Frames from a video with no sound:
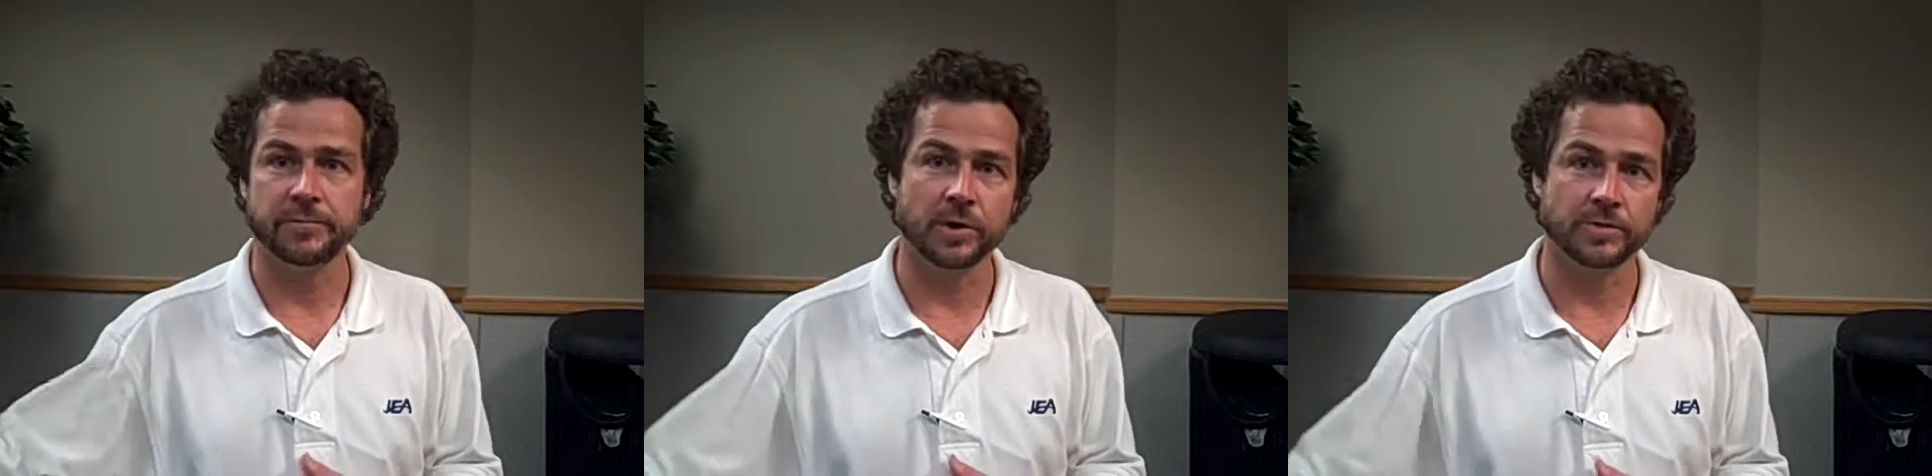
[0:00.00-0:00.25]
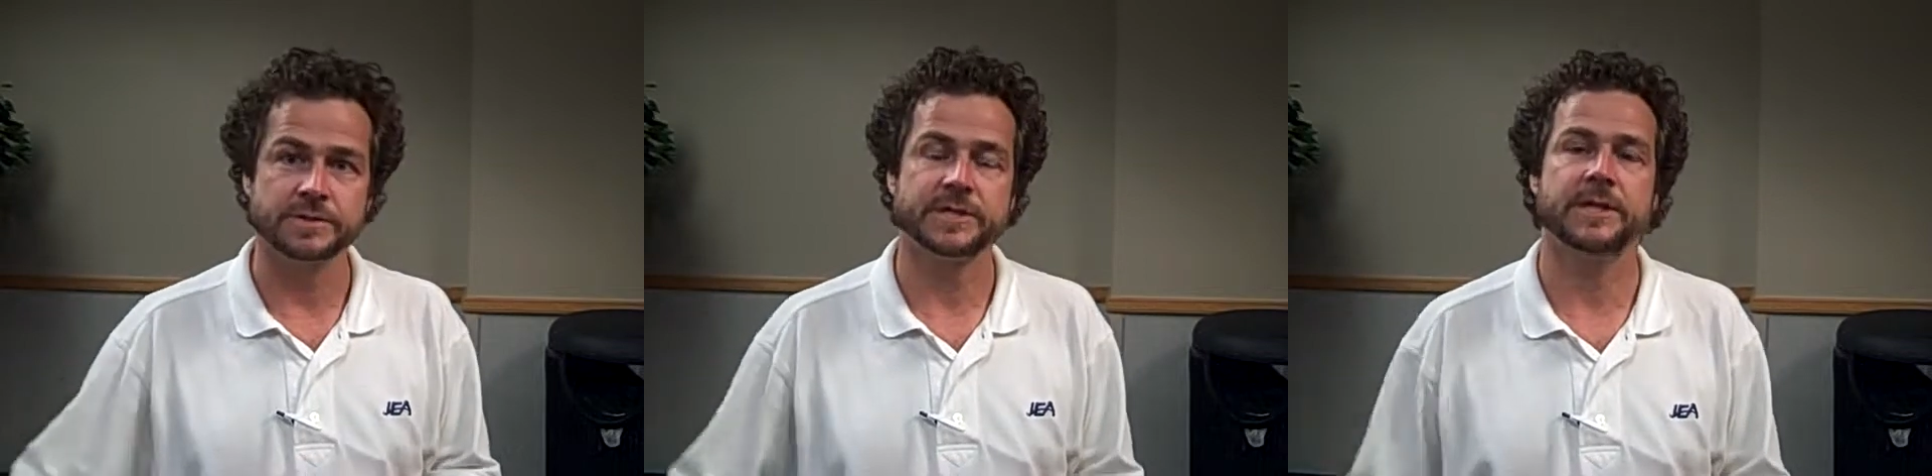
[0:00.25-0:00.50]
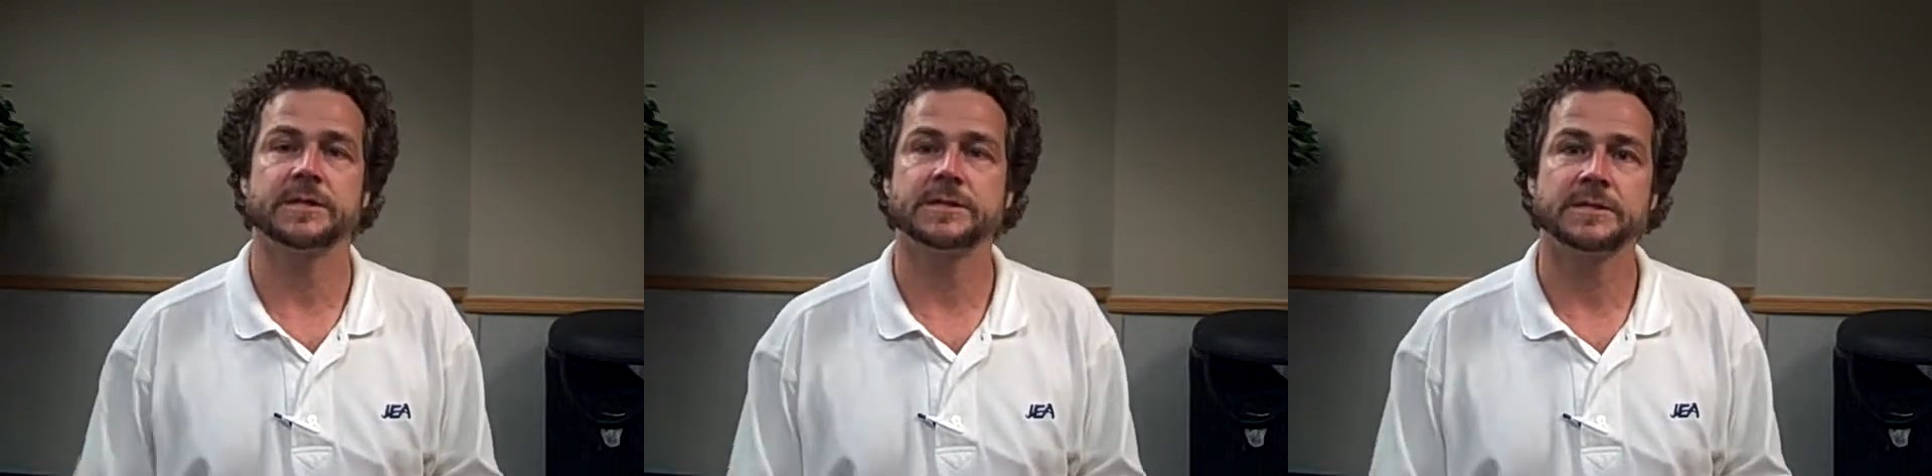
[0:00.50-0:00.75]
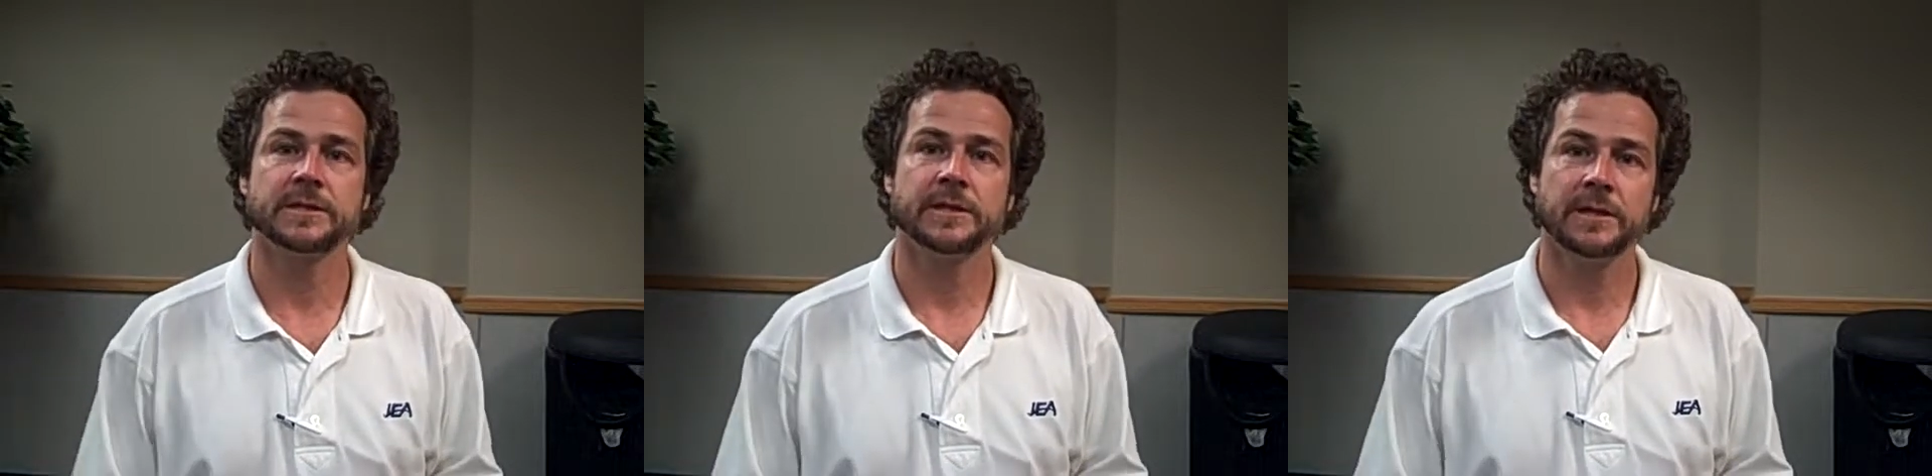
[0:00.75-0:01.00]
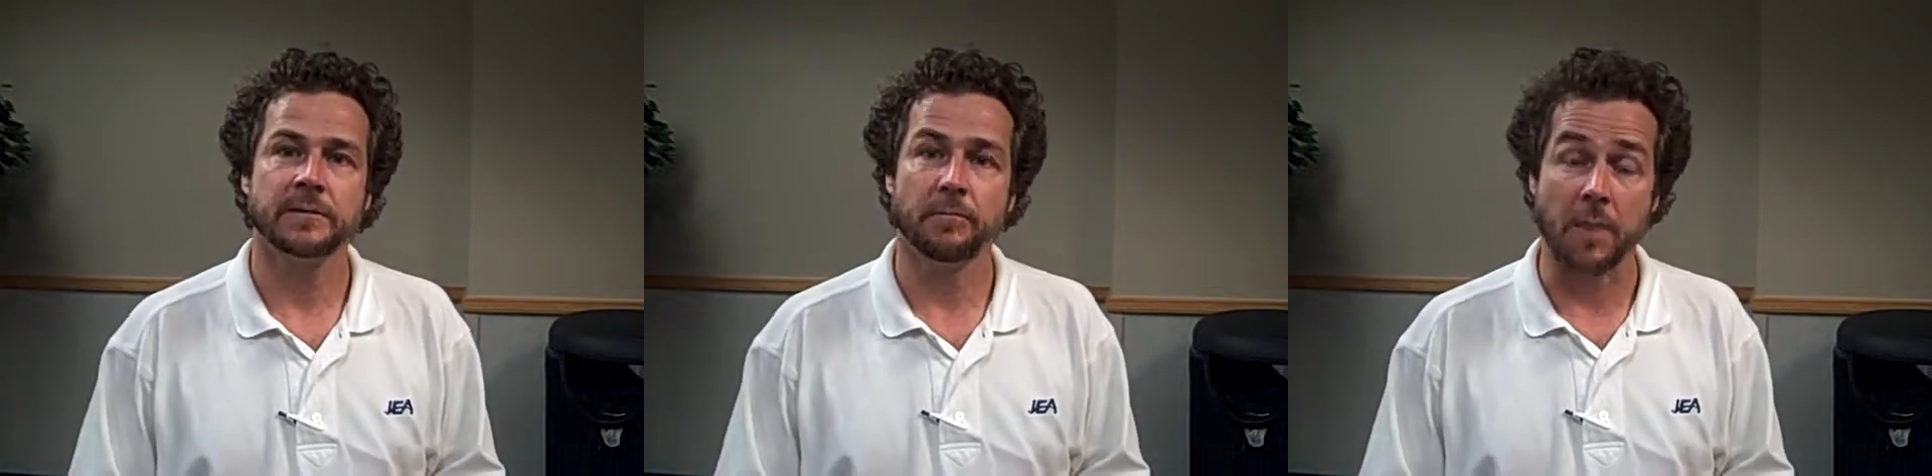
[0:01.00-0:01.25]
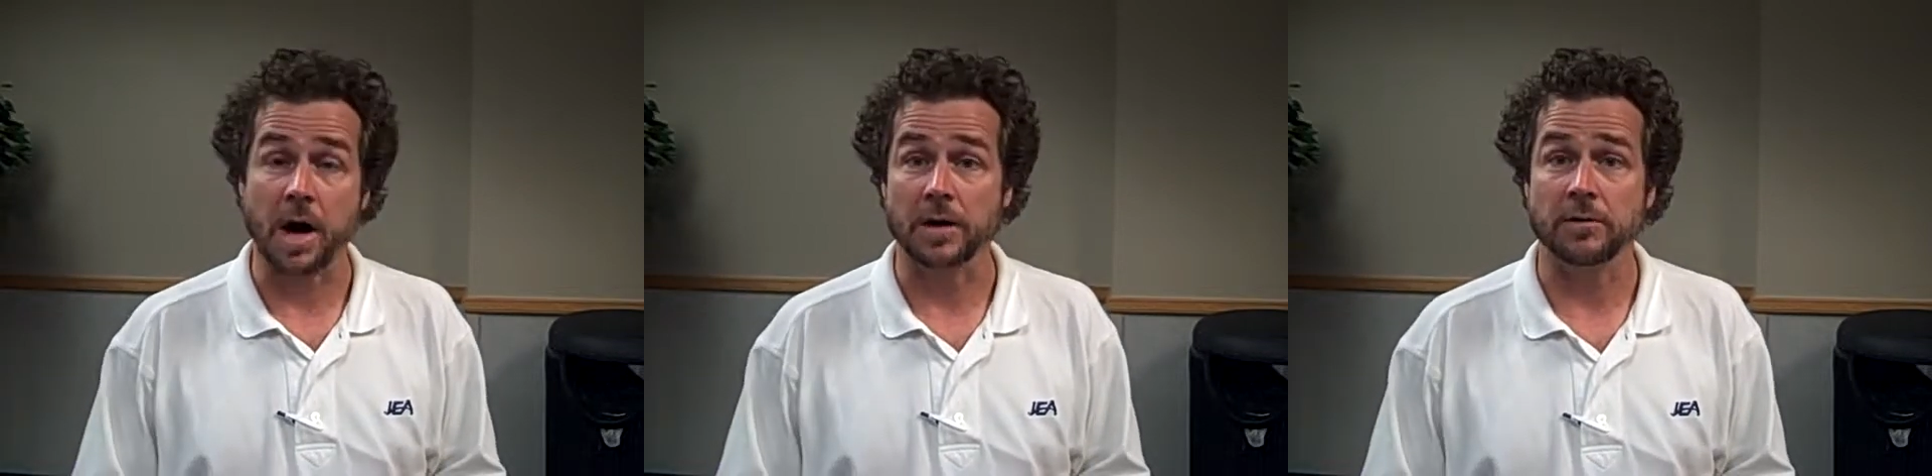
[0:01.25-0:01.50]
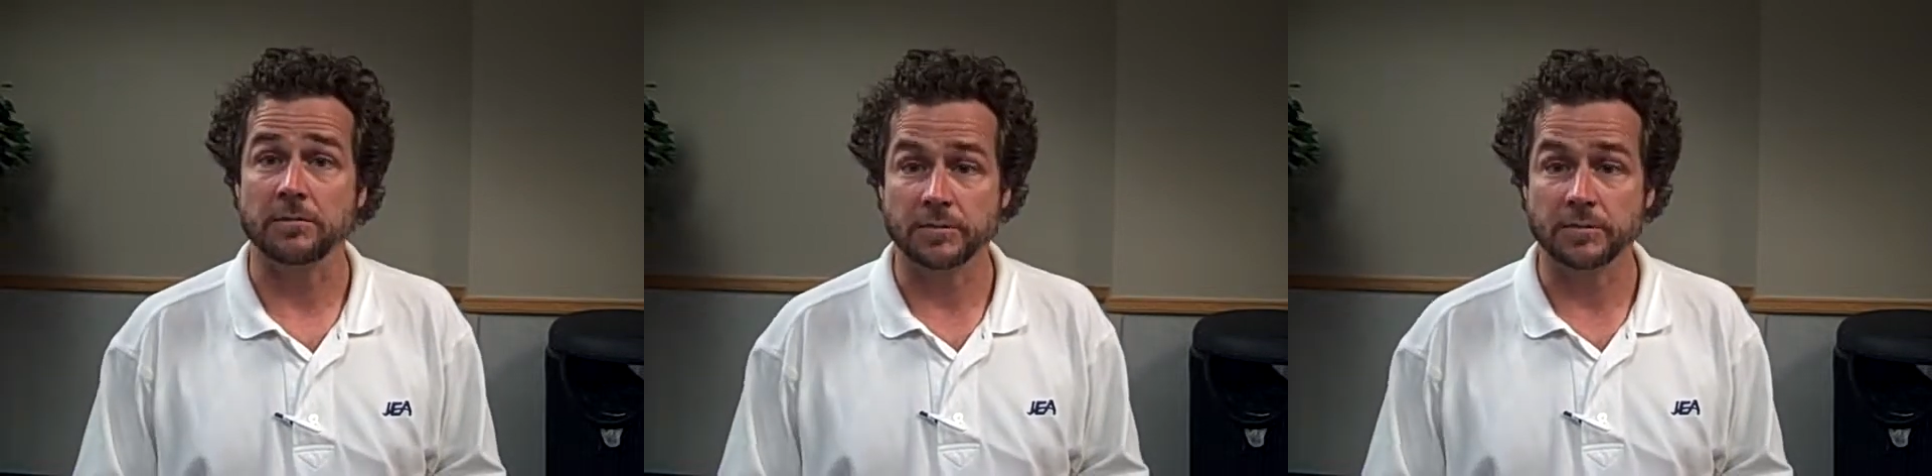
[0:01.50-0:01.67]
post-test model,